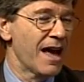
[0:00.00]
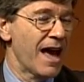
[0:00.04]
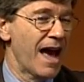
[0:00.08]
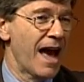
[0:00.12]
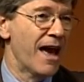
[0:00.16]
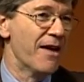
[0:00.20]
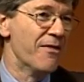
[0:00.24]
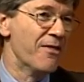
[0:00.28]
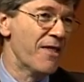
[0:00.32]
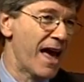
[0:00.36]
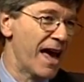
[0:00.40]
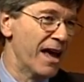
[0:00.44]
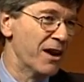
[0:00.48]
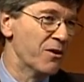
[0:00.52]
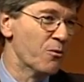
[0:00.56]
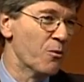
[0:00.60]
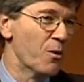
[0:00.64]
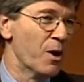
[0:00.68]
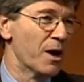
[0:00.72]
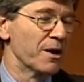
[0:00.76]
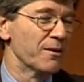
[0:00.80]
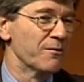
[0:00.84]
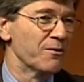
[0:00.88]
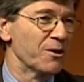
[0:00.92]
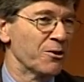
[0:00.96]
And then
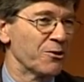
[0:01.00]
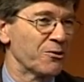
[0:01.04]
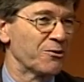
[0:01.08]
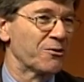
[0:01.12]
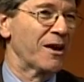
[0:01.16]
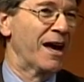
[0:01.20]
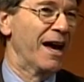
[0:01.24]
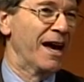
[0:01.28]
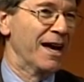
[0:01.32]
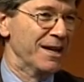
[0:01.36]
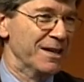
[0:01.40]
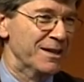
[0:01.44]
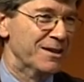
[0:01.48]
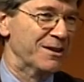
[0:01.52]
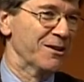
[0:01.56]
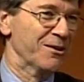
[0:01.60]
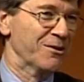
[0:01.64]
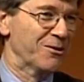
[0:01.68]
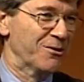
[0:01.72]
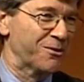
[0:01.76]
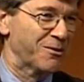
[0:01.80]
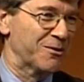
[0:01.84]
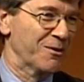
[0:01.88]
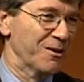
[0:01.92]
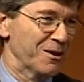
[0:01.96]
one of their
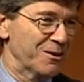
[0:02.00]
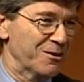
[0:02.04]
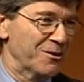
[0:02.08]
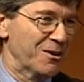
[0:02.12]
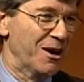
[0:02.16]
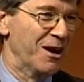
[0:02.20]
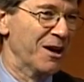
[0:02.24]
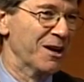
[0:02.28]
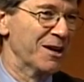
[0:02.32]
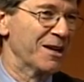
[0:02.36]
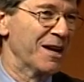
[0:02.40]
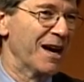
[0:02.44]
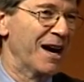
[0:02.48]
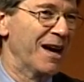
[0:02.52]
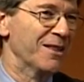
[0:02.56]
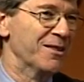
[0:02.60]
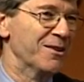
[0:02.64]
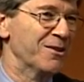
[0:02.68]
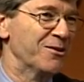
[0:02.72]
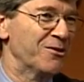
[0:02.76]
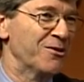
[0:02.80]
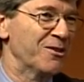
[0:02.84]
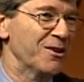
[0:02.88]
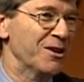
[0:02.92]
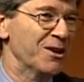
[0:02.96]
scientists uh, tugged on the
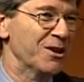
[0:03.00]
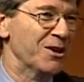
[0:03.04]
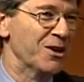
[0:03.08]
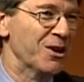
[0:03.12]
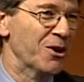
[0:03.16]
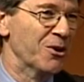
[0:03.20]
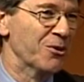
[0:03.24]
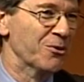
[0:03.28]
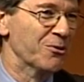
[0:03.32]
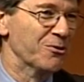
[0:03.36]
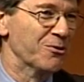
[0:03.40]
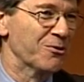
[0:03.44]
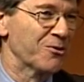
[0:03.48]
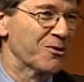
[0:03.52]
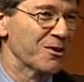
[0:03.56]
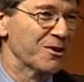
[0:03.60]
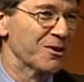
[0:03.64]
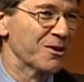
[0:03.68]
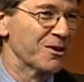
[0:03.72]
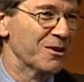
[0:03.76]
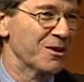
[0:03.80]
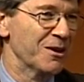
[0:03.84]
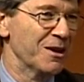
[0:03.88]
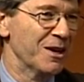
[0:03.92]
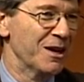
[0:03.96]
CEO's
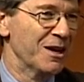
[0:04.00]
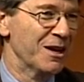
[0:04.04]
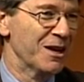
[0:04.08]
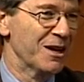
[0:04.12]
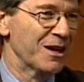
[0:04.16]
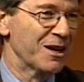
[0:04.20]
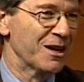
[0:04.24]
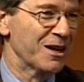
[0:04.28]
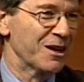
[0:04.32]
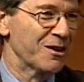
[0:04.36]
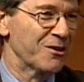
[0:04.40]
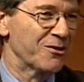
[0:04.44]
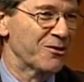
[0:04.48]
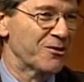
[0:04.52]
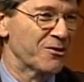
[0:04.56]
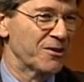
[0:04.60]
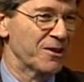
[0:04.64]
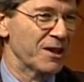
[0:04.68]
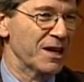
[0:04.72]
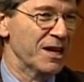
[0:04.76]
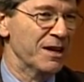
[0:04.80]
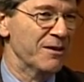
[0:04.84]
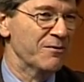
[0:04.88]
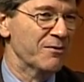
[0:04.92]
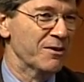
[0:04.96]
uh, uh,
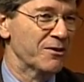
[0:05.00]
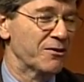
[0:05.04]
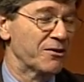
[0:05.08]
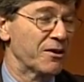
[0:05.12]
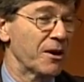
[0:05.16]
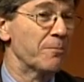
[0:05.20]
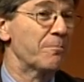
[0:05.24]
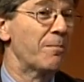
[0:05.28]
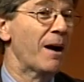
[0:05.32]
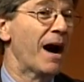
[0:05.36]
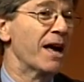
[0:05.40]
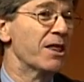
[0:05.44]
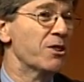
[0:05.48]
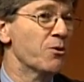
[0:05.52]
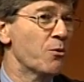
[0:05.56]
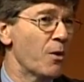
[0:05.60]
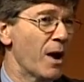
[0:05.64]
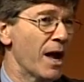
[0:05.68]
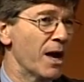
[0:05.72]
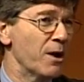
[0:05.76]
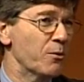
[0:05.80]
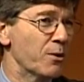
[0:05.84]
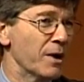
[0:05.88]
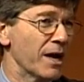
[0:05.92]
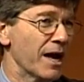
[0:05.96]
sleeve and said, By the
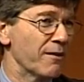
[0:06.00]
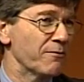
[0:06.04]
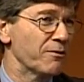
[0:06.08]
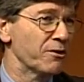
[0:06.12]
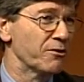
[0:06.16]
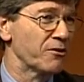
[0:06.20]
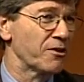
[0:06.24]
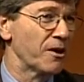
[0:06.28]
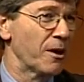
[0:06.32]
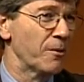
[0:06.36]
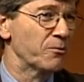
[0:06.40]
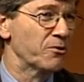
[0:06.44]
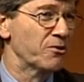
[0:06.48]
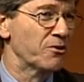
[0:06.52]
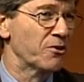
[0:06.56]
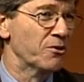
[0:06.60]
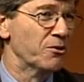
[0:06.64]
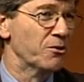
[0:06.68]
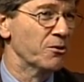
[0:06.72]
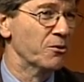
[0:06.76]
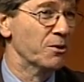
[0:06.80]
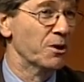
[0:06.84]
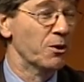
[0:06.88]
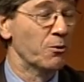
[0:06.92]
way, we have a substitute.